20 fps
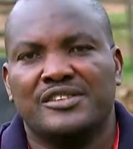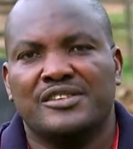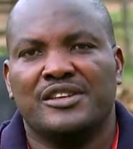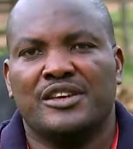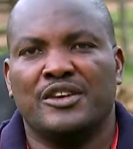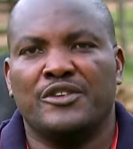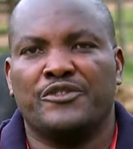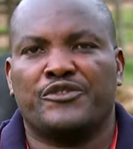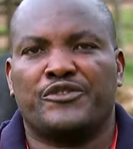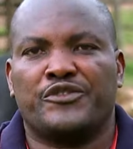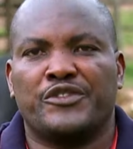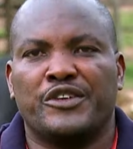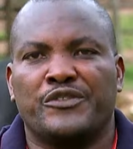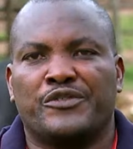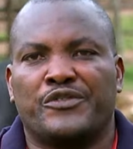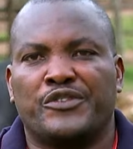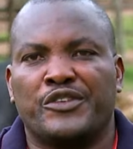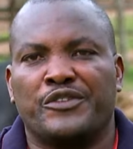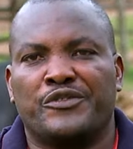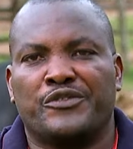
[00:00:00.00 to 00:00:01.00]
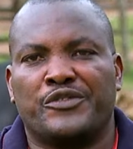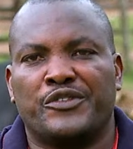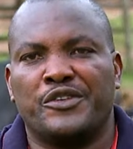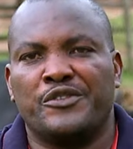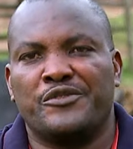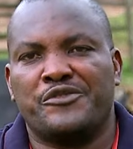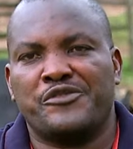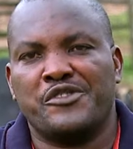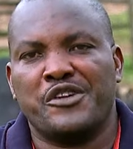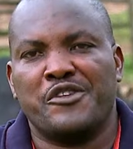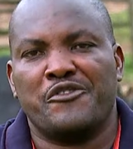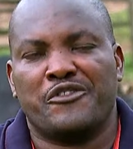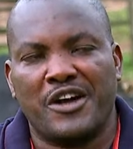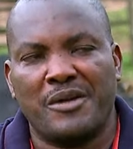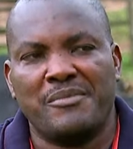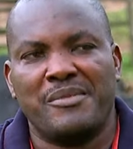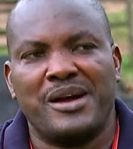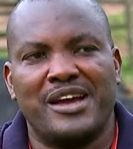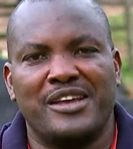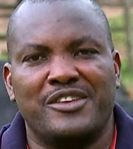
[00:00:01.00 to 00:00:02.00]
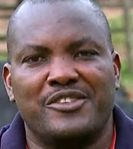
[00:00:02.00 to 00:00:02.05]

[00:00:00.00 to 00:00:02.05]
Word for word: If, if, if, if you're a farmer,